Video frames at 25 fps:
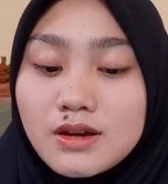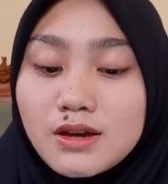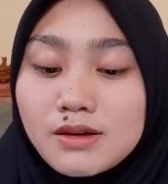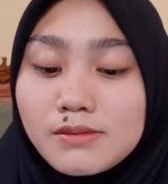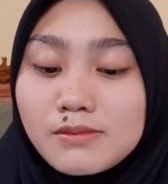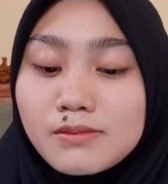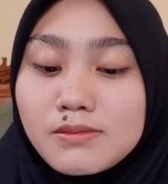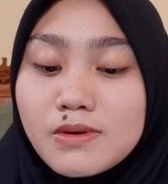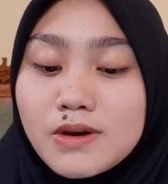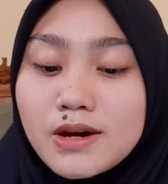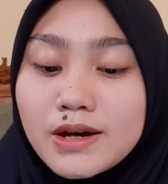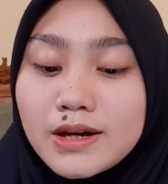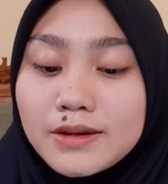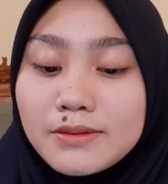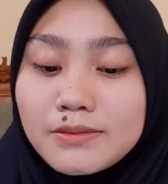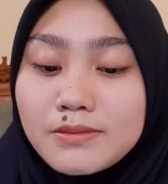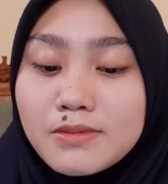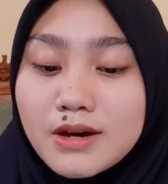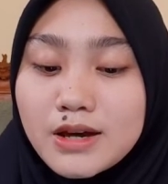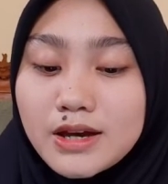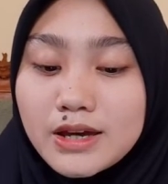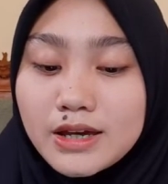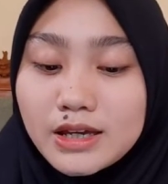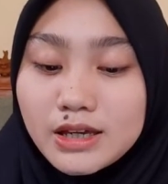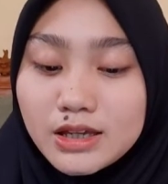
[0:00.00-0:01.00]

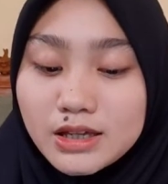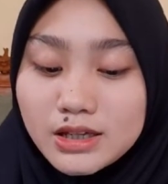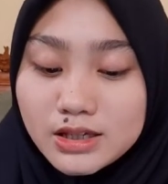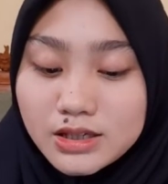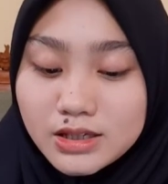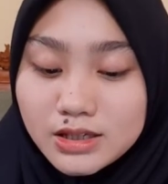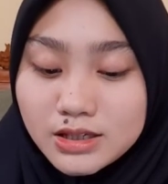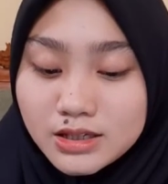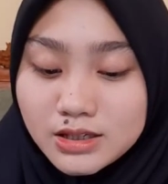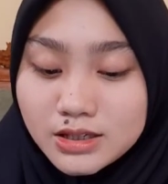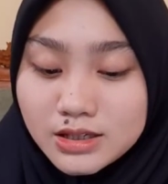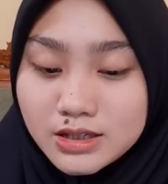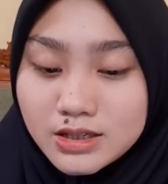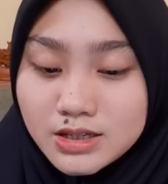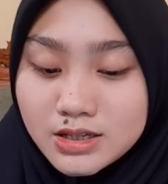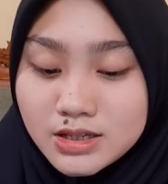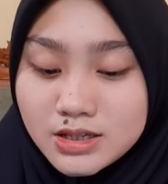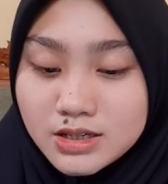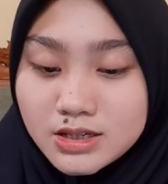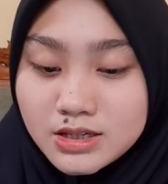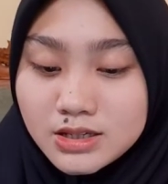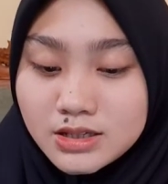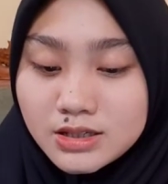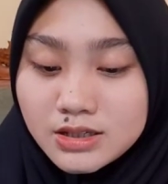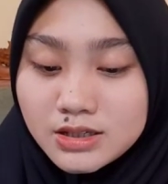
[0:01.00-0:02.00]
Bye.
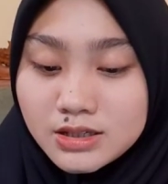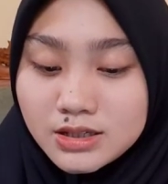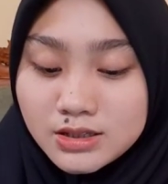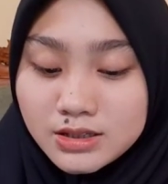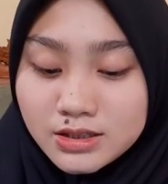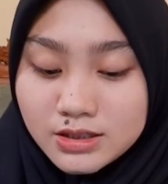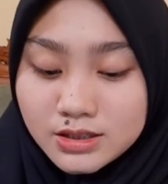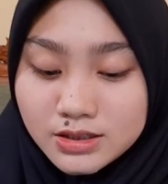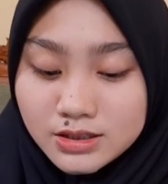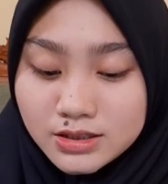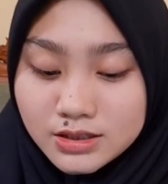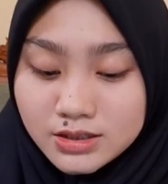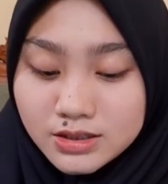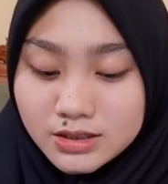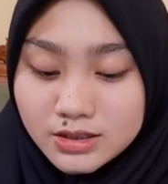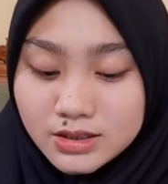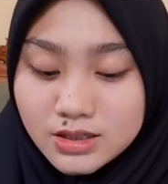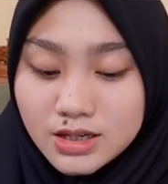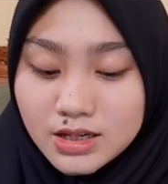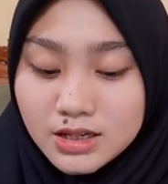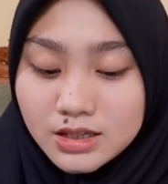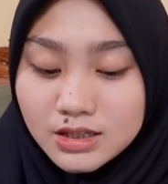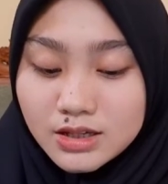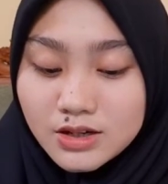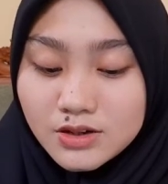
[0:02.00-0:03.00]
And
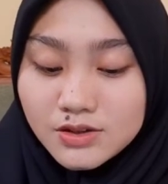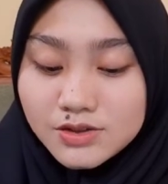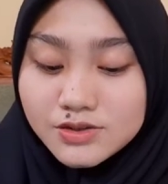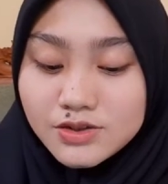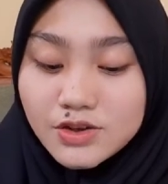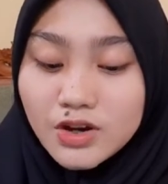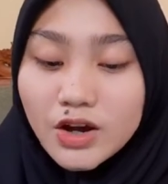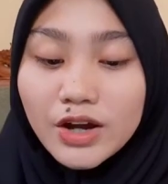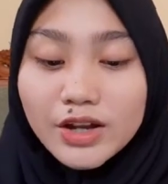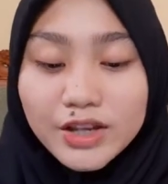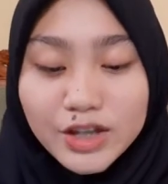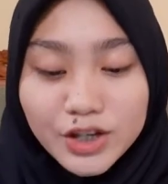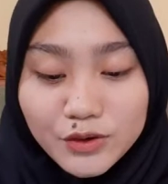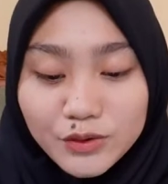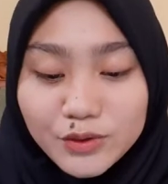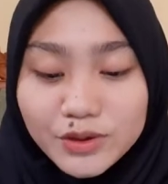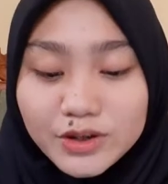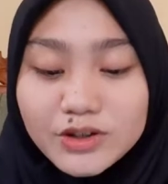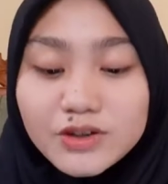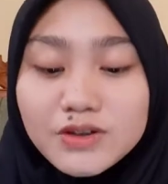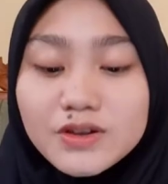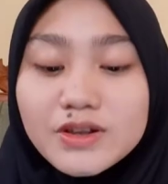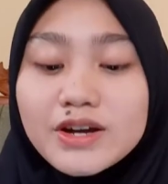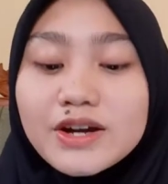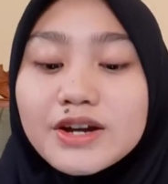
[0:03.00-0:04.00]
then there's a
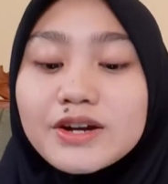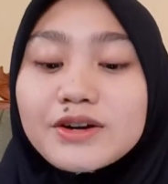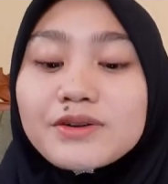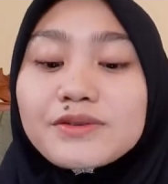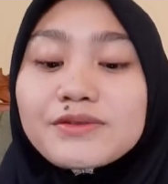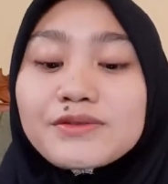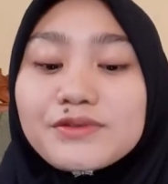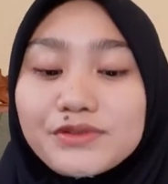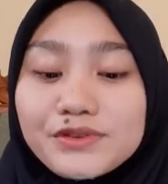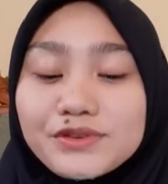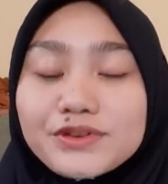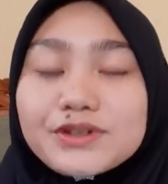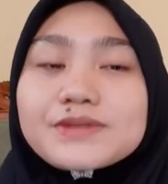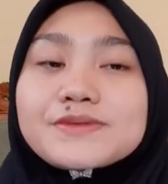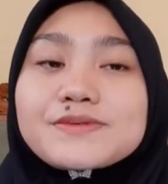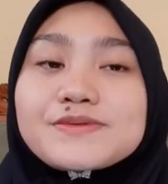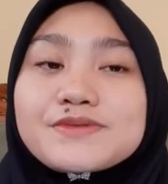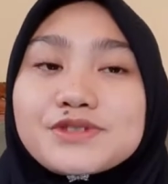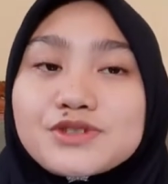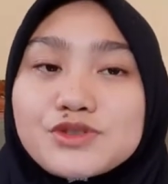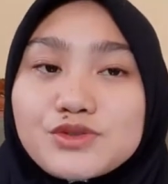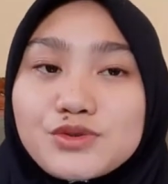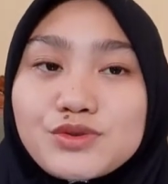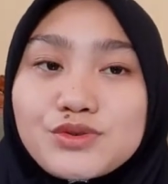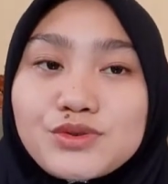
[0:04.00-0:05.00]
irregular verbs
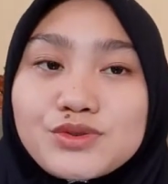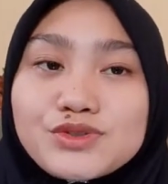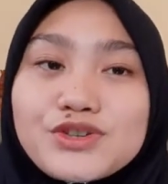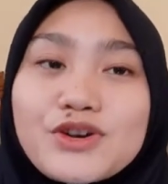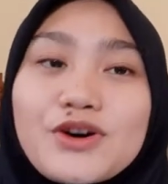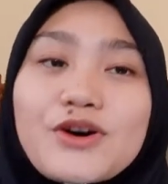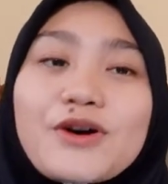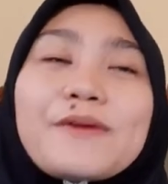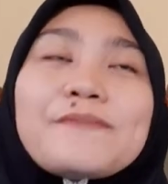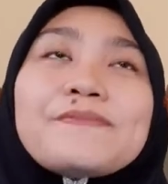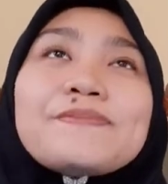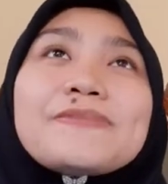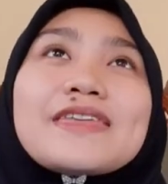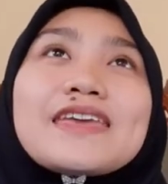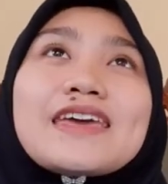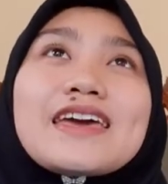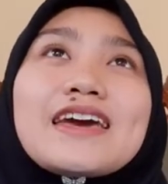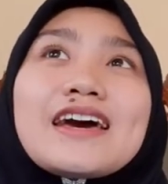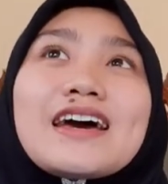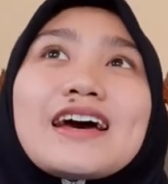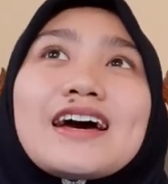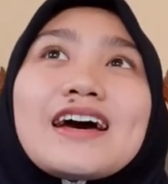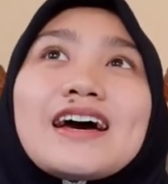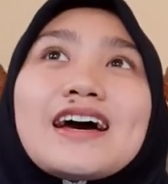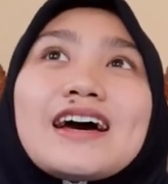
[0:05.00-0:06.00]
too. So
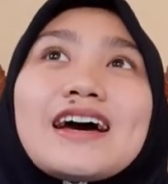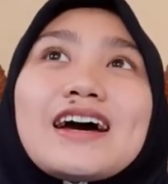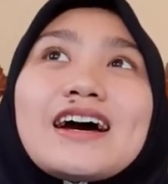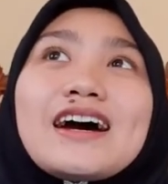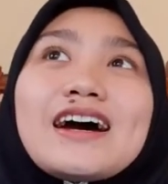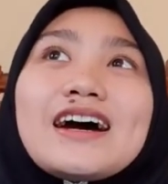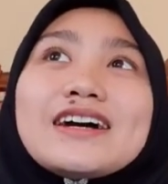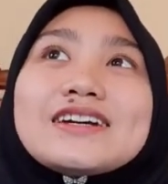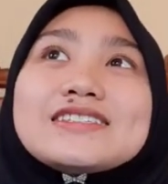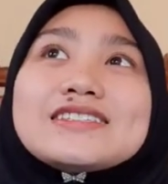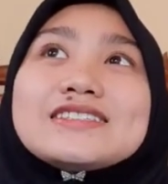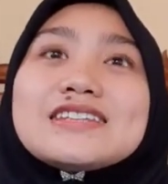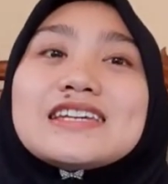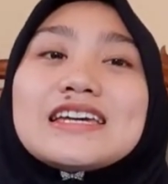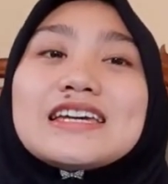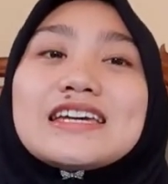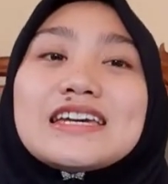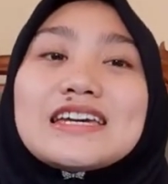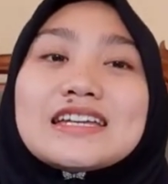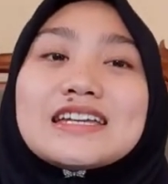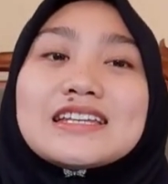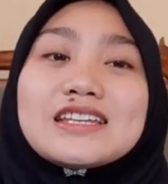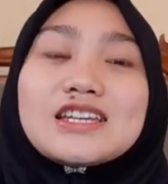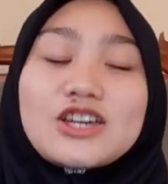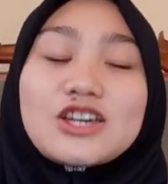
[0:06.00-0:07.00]
I think
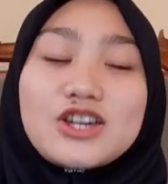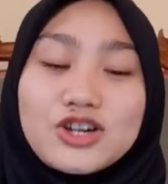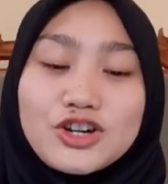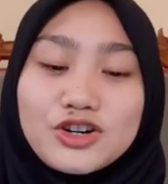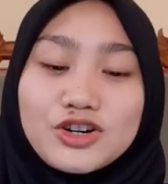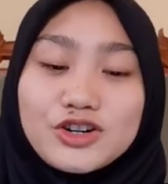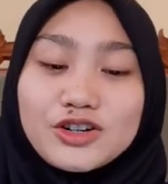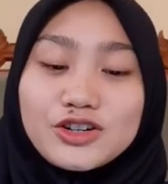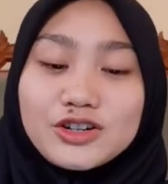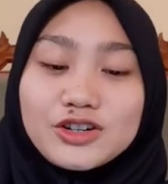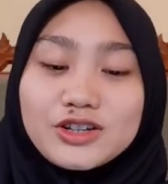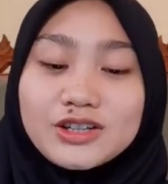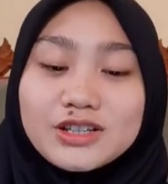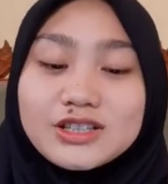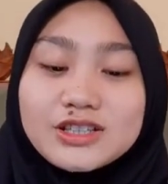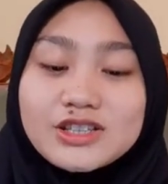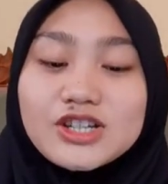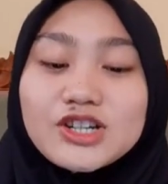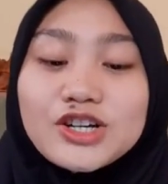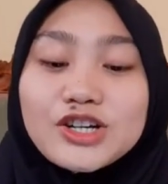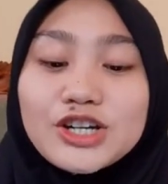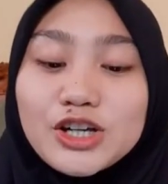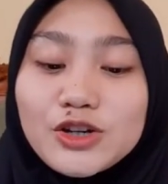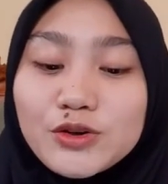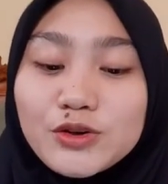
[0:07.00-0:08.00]
in here
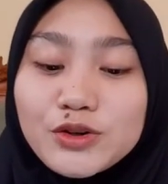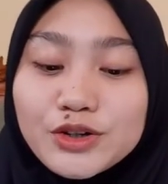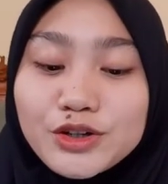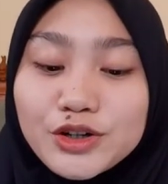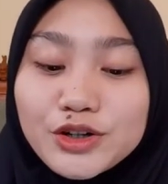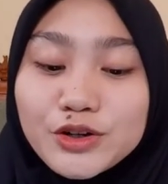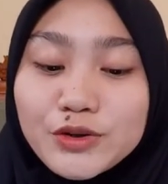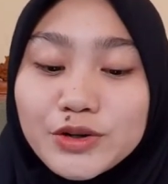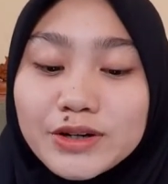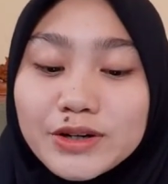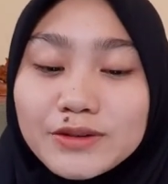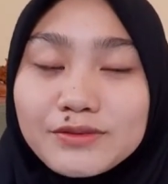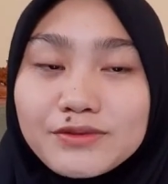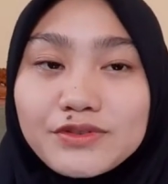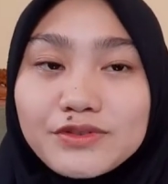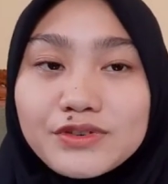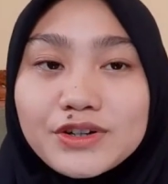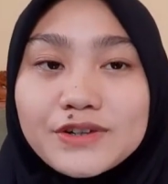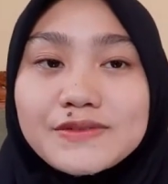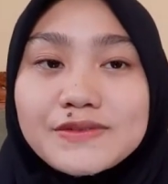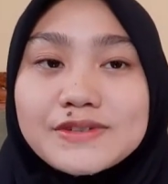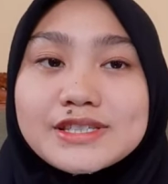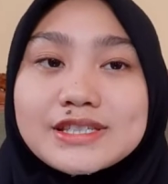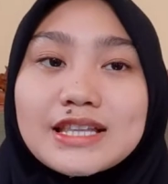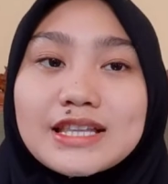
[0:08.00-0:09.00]
the irregular
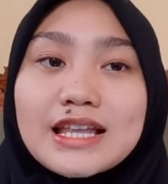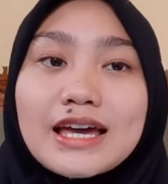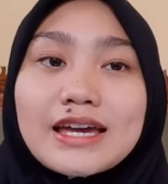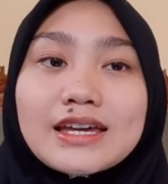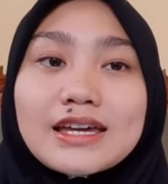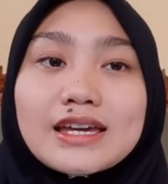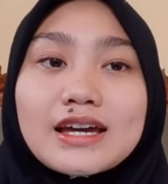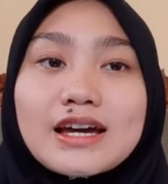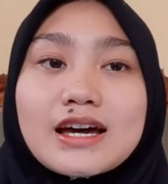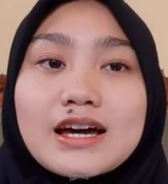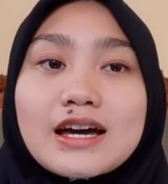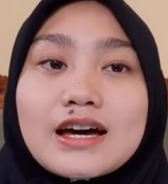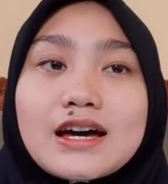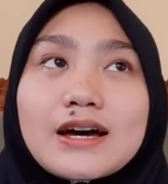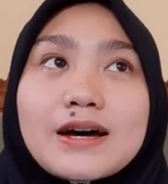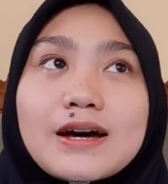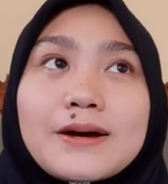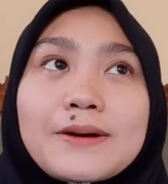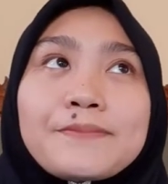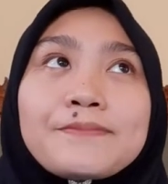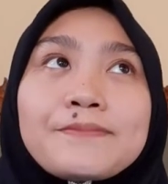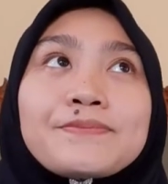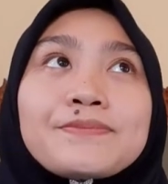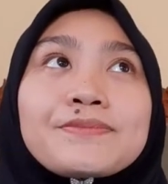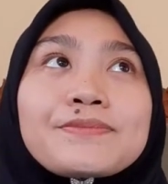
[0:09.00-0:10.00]
verb is like
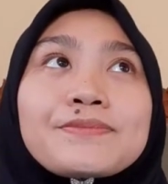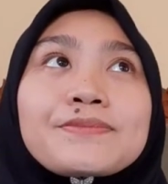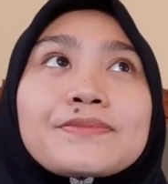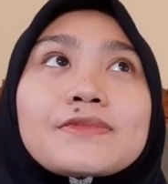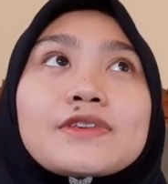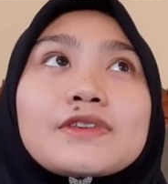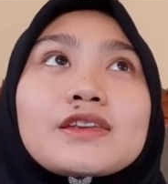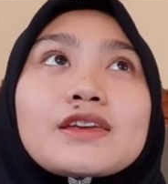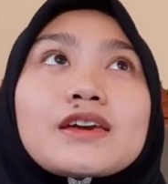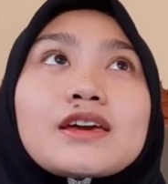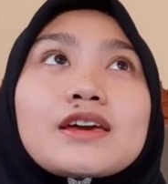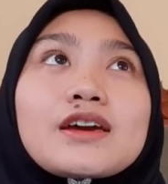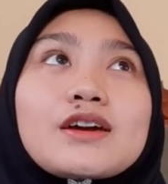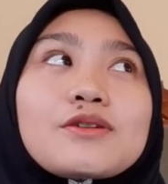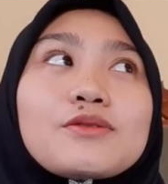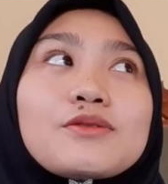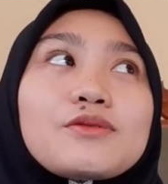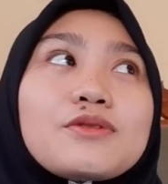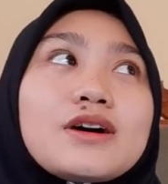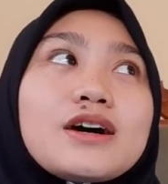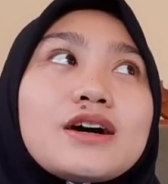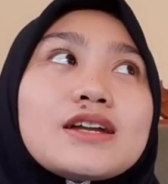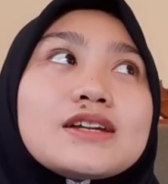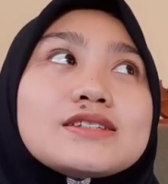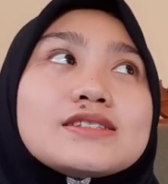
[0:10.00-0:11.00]

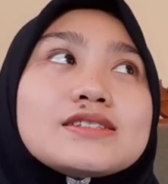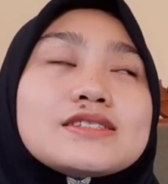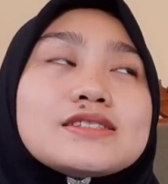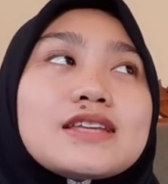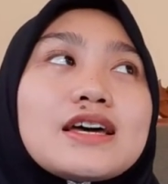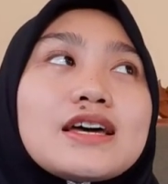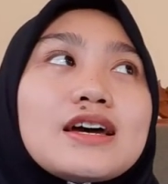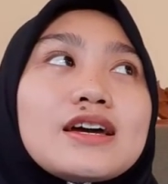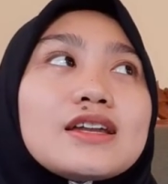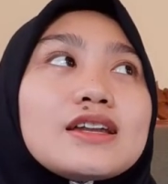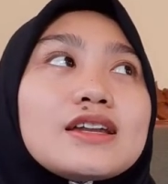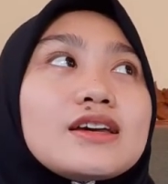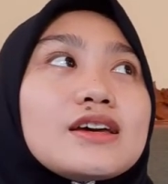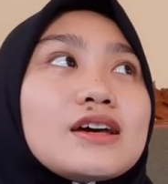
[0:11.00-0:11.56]
what is that?